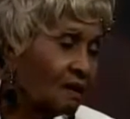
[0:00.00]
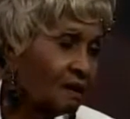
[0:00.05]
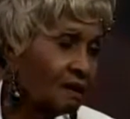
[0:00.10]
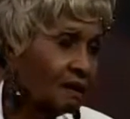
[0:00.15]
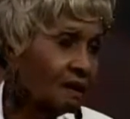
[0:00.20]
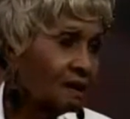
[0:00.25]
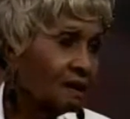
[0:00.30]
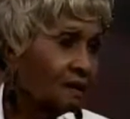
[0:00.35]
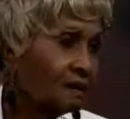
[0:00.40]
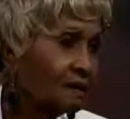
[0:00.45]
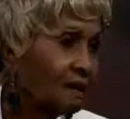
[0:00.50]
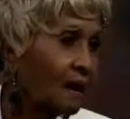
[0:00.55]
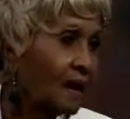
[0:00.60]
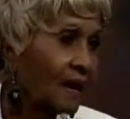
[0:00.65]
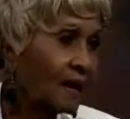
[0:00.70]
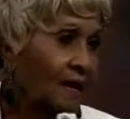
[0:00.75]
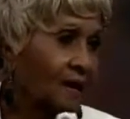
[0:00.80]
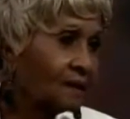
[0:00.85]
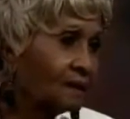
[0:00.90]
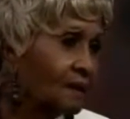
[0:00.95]

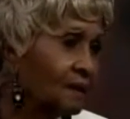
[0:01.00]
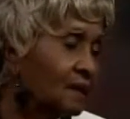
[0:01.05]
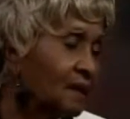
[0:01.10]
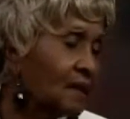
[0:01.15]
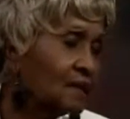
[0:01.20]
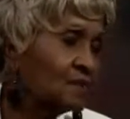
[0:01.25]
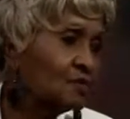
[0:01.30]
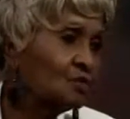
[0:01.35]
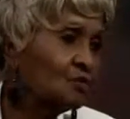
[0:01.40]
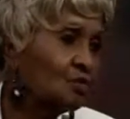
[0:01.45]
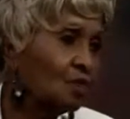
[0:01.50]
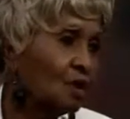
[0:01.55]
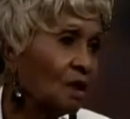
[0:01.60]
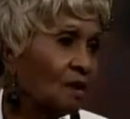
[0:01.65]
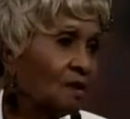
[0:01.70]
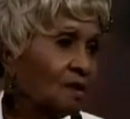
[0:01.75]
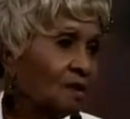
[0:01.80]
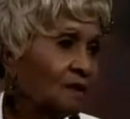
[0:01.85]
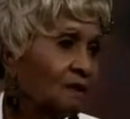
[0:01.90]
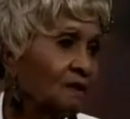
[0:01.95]
high
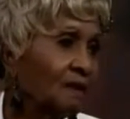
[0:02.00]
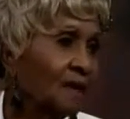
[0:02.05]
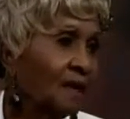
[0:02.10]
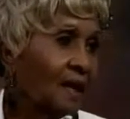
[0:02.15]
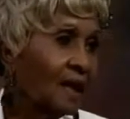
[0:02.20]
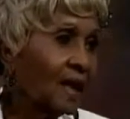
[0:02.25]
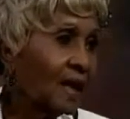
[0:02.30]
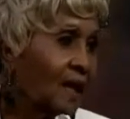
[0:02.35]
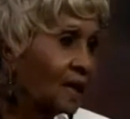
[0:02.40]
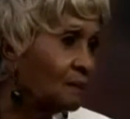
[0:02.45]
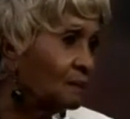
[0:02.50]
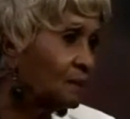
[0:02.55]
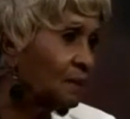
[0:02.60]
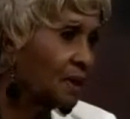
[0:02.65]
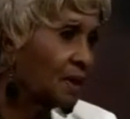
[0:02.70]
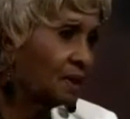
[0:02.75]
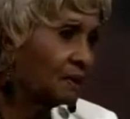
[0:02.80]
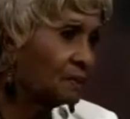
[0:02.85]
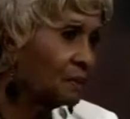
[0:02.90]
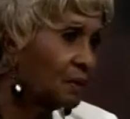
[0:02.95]
cholesterol, high
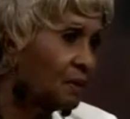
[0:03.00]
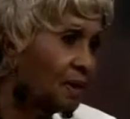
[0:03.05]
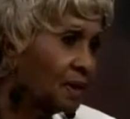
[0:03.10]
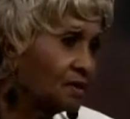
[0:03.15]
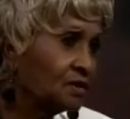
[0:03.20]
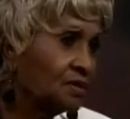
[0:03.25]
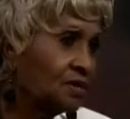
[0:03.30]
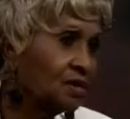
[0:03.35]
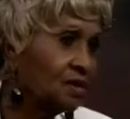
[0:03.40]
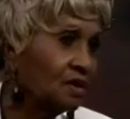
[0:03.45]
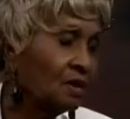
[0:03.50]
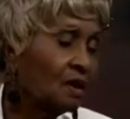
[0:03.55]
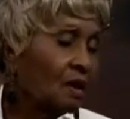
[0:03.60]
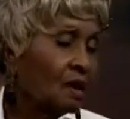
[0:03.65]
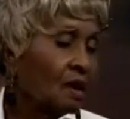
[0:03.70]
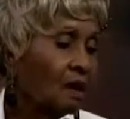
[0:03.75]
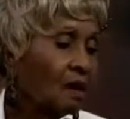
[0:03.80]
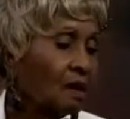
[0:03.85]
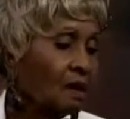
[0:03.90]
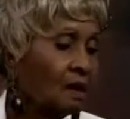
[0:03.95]
blood pressure,
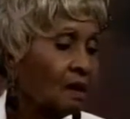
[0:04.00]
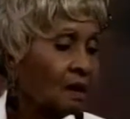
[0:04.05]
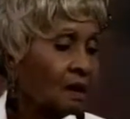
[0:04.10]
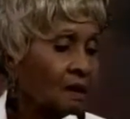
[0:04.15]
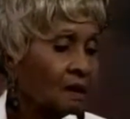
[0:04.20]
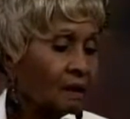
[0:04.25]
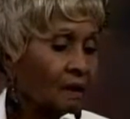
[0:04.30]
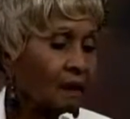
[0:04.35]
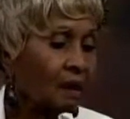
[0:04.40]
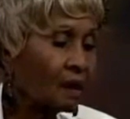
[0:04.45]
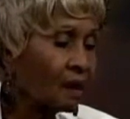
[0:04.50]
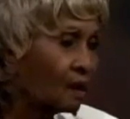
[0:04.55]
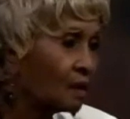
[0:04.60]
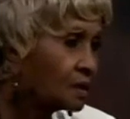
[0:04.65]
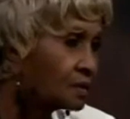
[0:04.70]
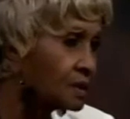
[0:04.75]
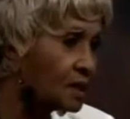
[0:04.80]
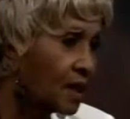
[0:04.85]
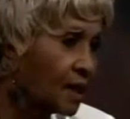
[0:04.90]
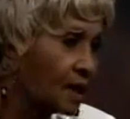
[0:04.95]

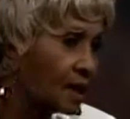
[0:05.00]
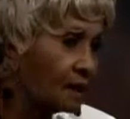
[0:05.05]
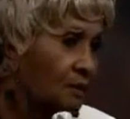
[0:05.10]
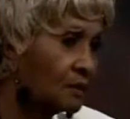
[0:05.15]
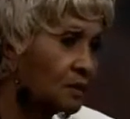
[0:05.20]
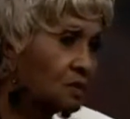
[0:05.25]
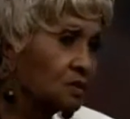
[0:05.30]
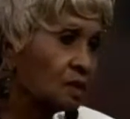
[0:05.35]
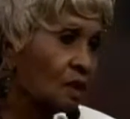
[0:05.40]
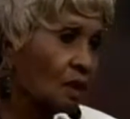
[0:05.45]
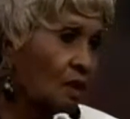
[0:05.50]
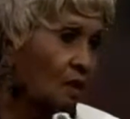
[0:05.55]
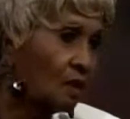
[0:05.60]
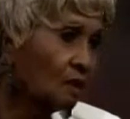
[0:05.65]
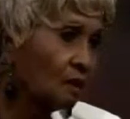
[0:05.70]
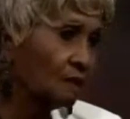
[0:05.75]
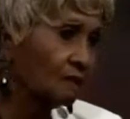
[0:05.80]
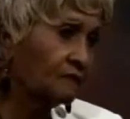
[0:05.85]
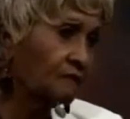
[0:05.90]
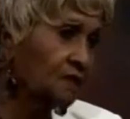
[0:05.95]
Alzheimer's,
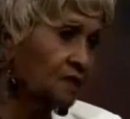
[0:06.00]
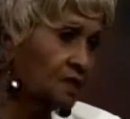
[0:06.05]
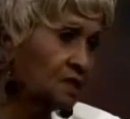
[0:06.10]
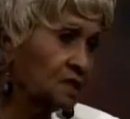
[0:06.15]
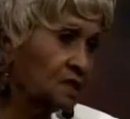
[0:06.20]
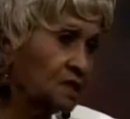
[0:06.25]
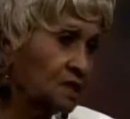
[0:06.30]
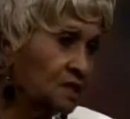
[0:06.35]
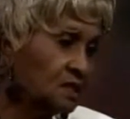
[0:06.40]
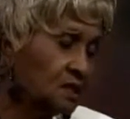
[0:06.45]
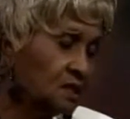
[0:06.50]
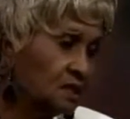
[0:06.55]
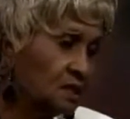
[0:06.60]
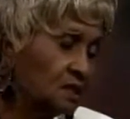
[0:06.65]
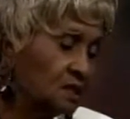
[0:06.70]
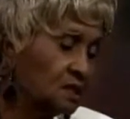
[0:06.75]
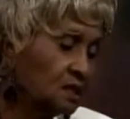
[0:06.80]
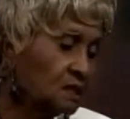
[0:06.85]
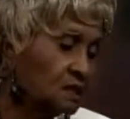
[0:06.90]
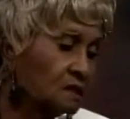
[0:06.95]
all of these
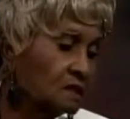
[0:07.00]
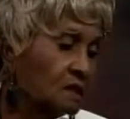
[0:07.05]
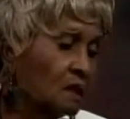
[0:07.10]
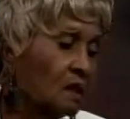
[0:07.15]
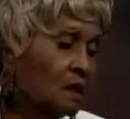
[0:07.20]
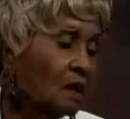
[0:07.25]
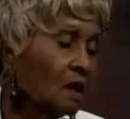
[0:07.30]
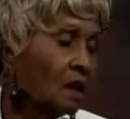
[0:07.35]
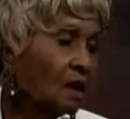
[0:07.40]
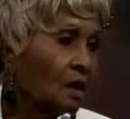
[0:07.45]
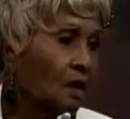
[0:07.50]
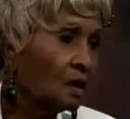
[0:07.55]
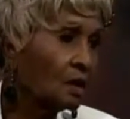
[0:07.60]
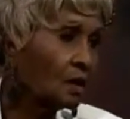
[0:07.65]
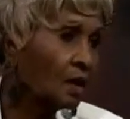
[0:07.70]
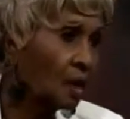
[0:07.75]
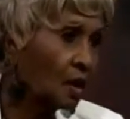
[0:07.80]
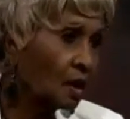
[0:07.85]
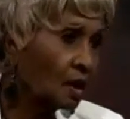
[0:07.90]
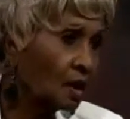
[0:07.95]
diseases are
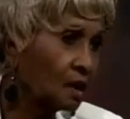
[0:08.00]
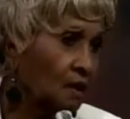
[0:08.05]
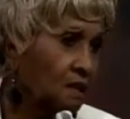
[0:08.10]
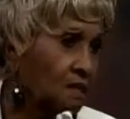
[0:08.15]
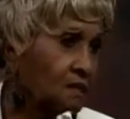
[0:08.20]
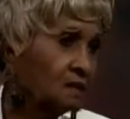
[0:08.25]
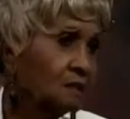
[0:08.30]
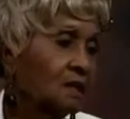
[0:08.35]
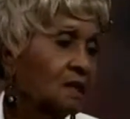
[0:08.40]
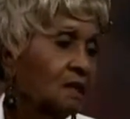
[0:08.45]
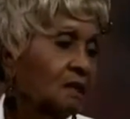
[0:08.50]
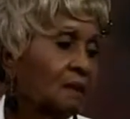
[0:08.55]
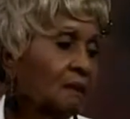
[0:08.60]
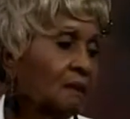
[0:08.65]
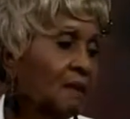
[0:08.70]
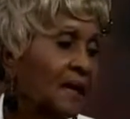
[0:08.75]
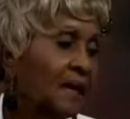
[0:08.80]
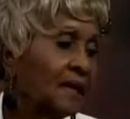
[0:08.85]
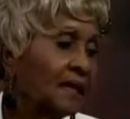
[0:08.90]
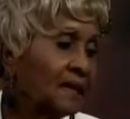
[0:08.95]
caused
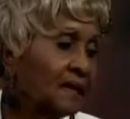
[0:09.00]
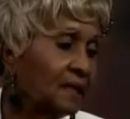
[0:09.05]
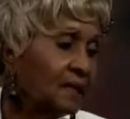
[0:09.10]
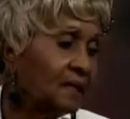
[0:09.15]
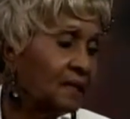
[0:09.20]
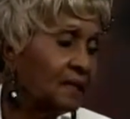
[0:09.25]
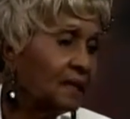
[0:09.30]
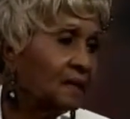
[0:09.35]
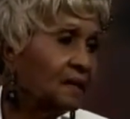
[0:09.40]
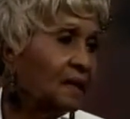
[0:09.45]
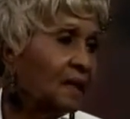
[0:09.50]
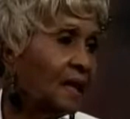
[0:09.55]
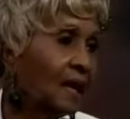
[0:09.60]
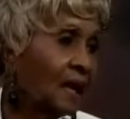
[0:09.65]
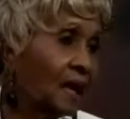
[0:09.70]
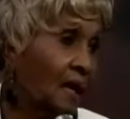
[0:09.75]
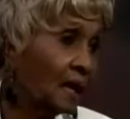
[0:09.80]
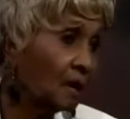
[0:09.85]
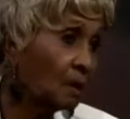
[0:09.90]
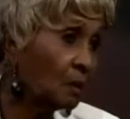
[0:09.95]
by eating
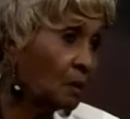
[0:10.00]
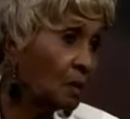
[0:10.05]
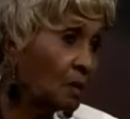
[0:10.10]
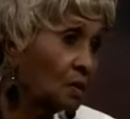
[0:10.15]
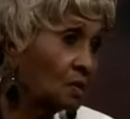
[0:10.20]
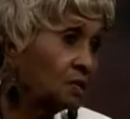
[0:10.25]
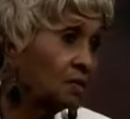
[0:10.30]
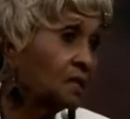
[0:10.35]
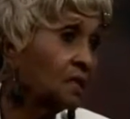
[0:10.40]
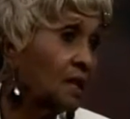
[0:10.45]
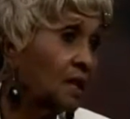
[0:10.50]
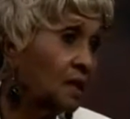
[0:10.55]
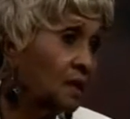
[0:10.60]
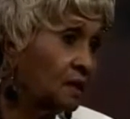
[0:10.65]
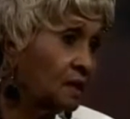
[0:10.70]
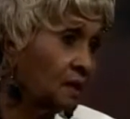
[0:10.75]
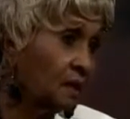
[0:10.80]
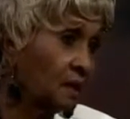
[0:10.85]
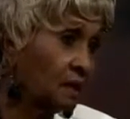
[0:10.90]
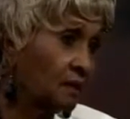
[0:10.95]
animals
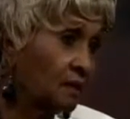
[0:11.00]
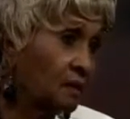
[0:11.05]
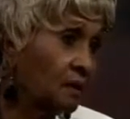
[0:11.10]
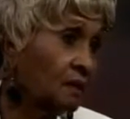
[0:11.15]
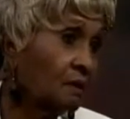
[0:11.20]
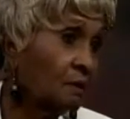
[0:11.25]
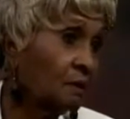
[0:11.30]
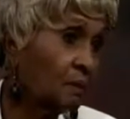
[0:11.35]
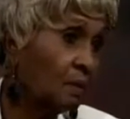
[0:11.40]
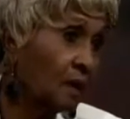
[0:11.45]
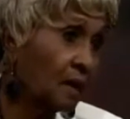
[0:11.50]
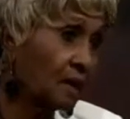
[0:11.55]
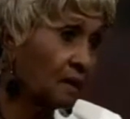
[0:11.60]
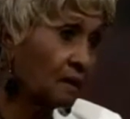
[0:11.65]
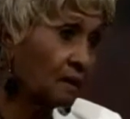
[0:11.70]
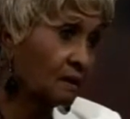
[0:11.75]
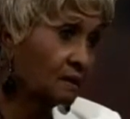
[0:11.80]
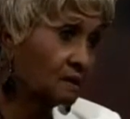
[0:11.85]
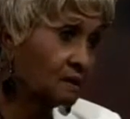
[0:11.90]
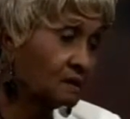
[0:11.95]
and dairy
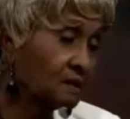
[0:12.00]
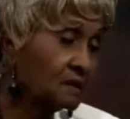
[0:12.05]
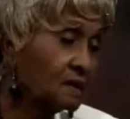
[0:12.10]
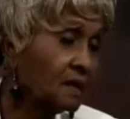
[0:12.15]
products.